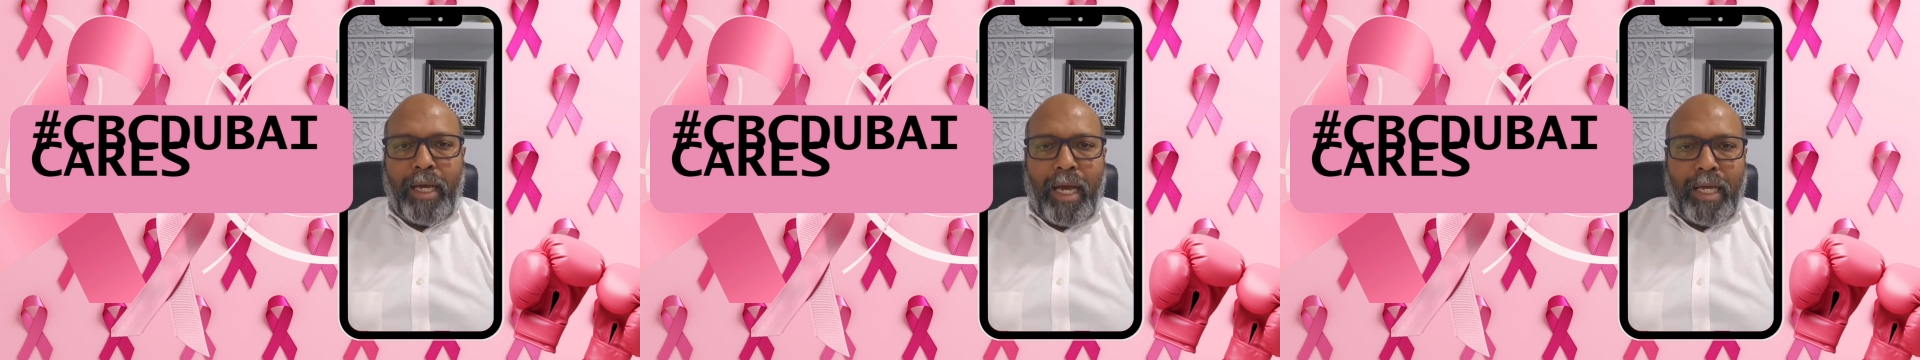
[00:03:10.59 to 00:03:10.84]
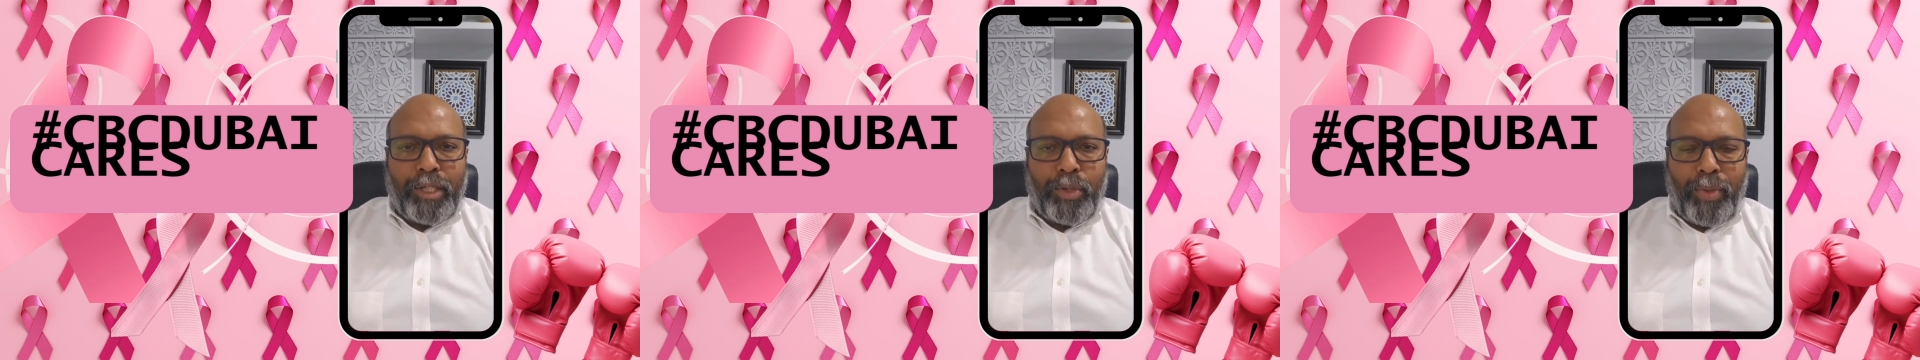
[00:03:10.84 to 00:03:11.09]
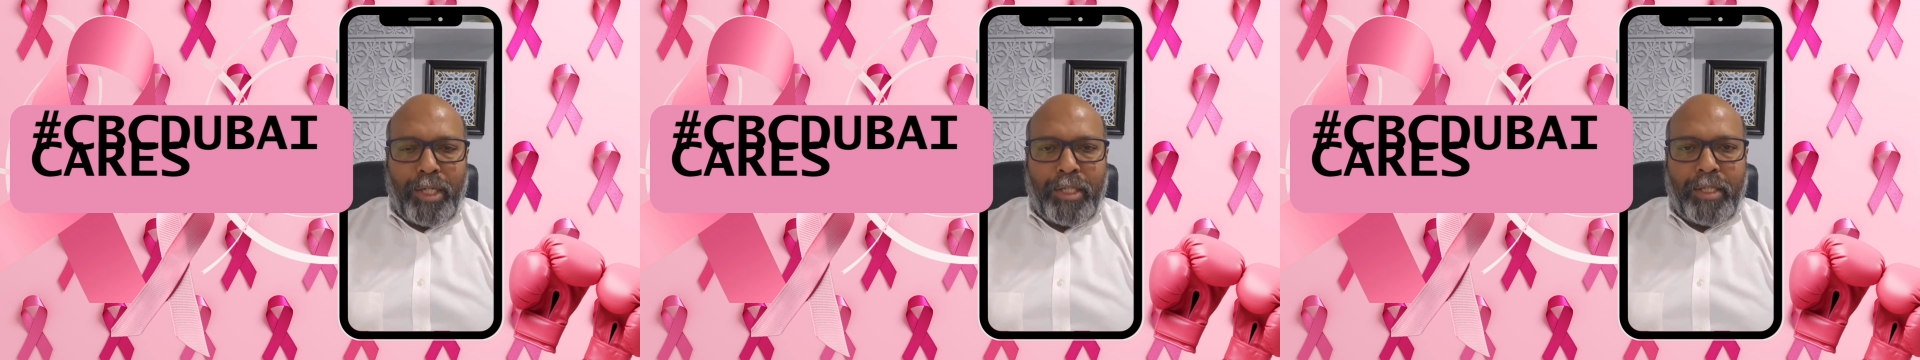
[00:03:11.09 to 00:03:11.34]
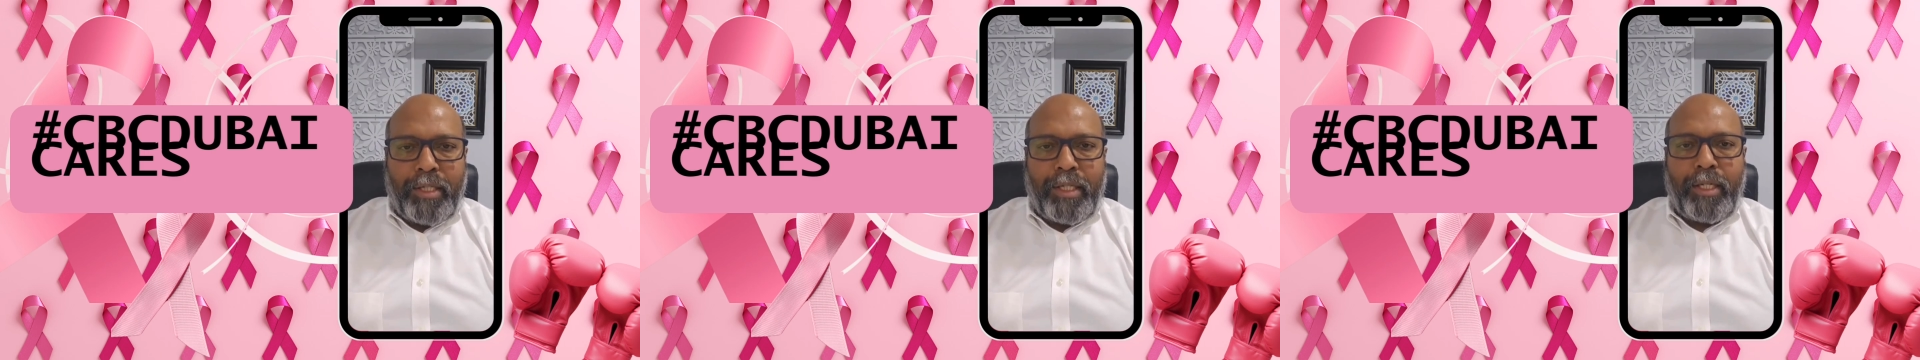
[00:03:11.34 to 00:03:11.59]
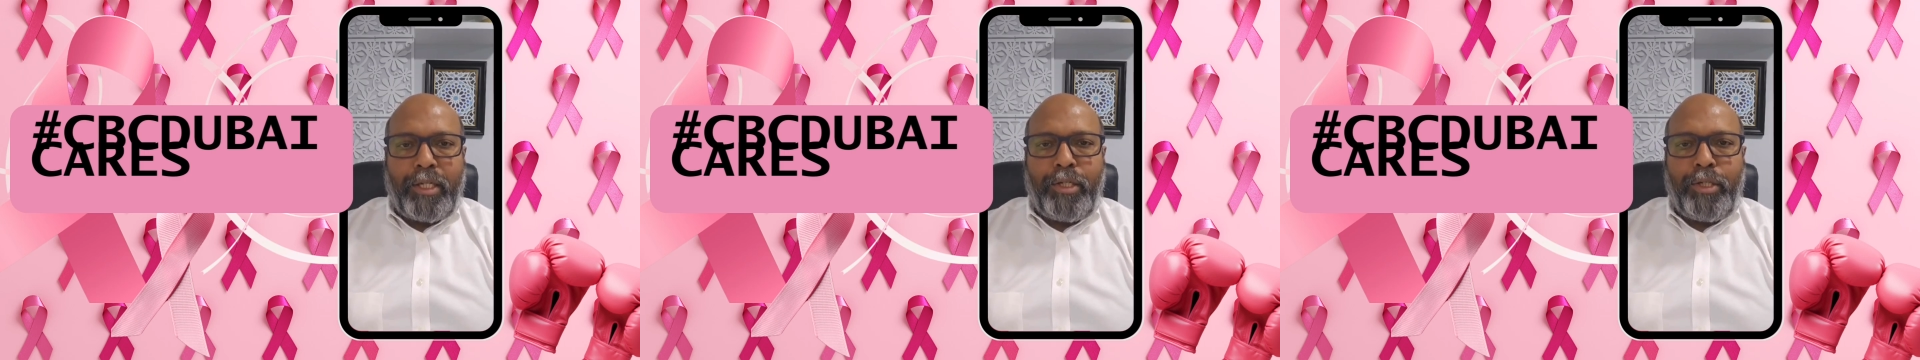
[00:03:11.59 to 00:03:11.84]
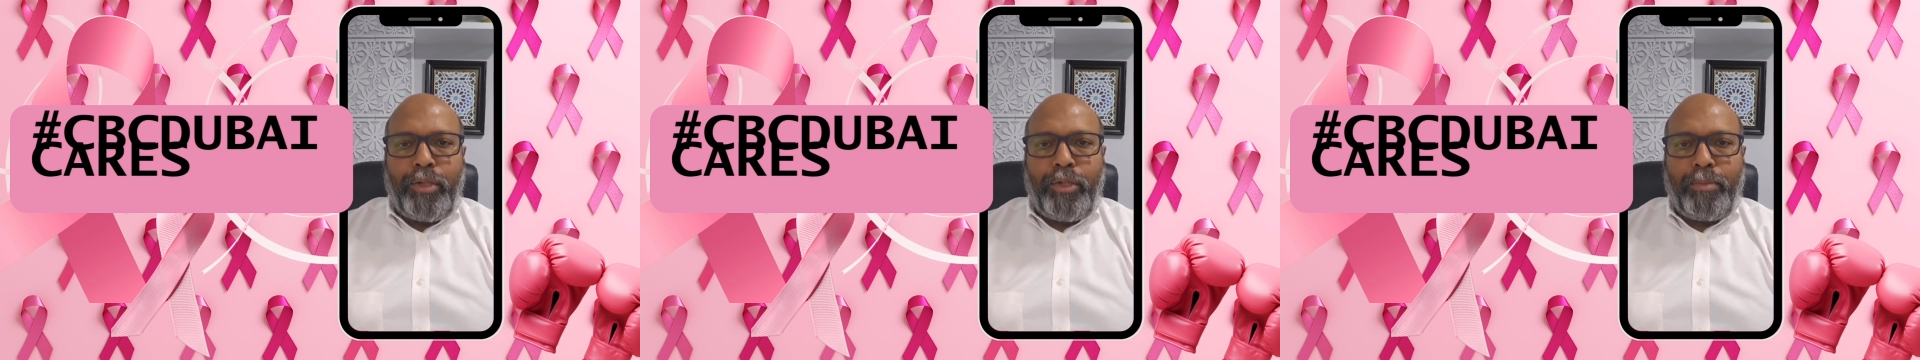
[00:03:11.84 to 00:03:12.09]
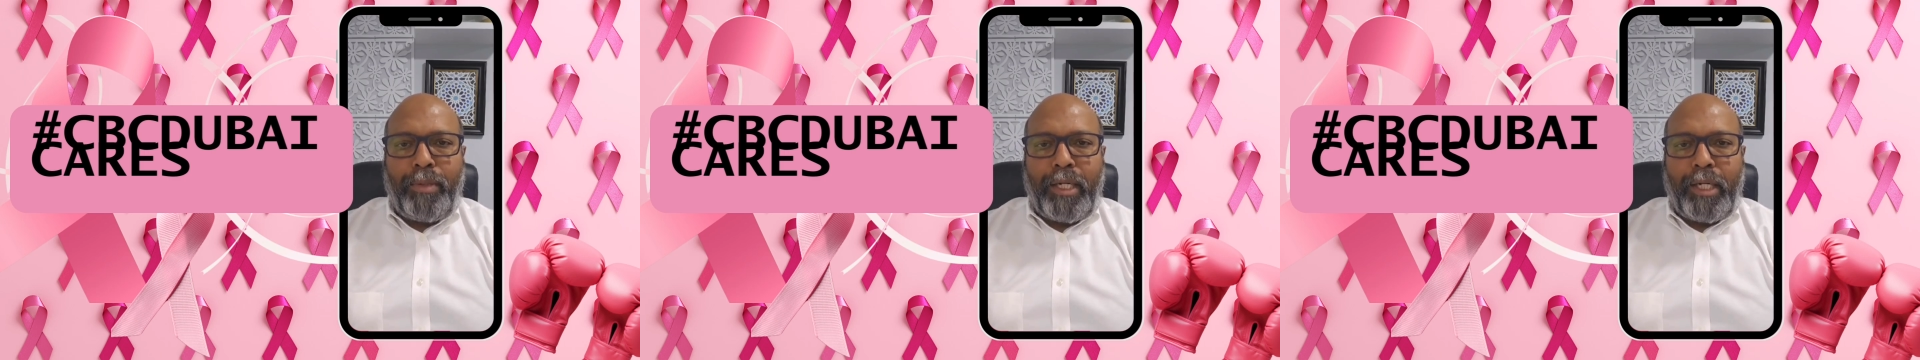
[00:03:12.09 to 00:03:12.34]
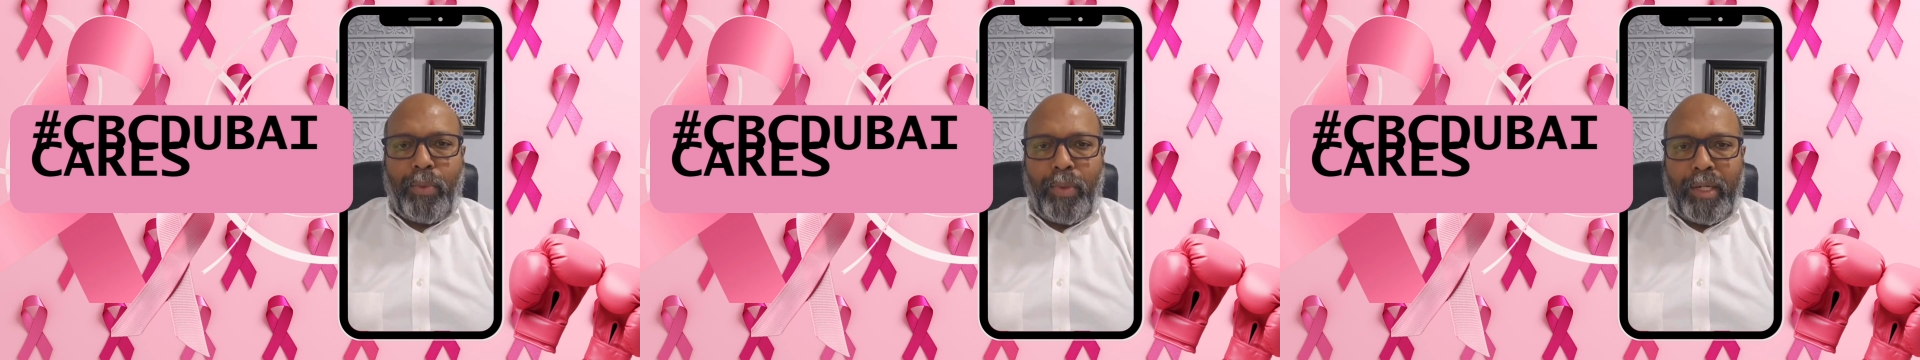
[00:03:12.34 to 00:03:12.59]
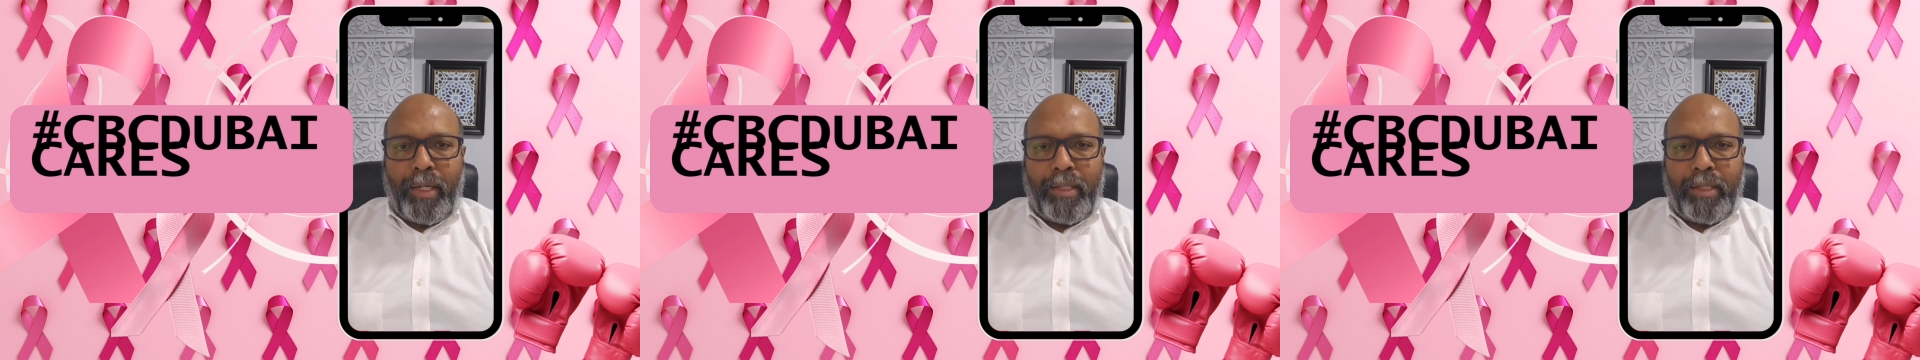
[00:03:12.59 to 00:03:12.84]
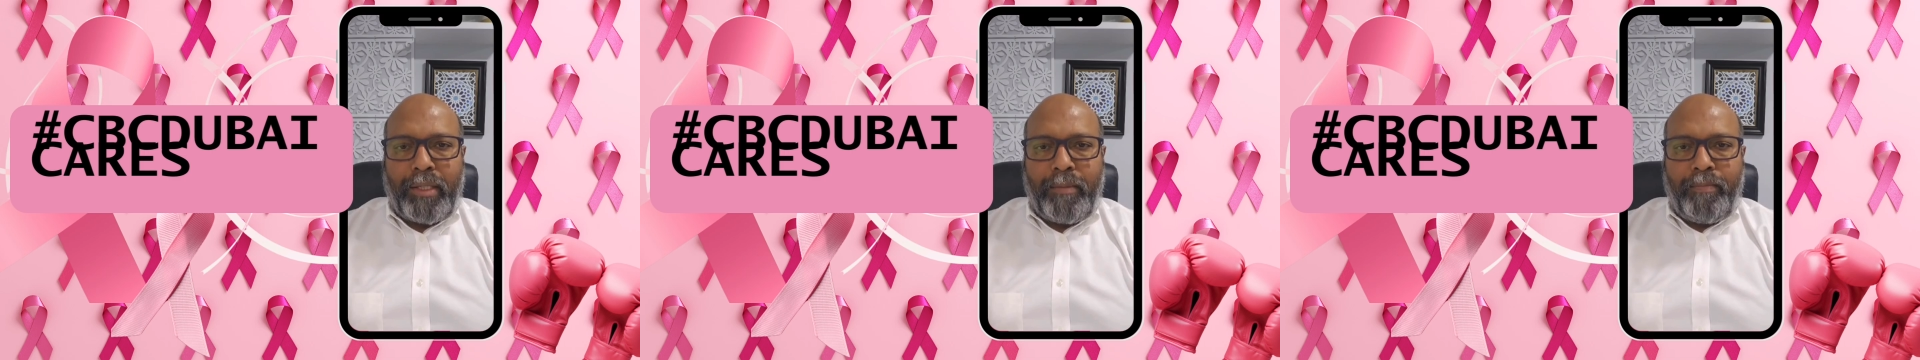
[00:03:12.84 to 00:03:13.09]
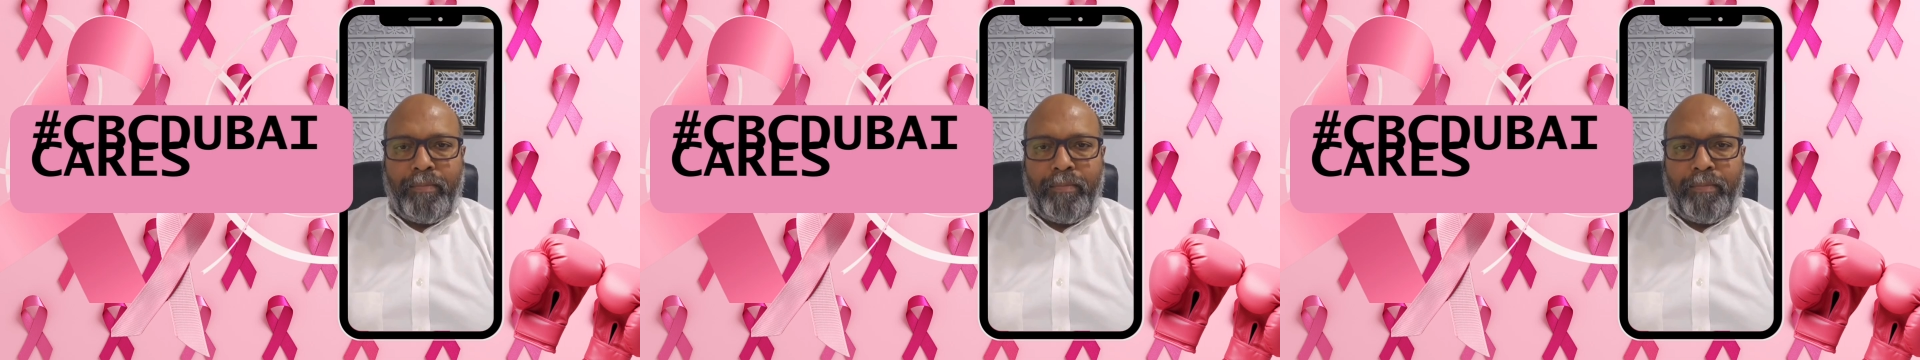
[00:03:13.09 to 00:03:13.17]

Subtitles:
ask questions, and continue spreading awareness.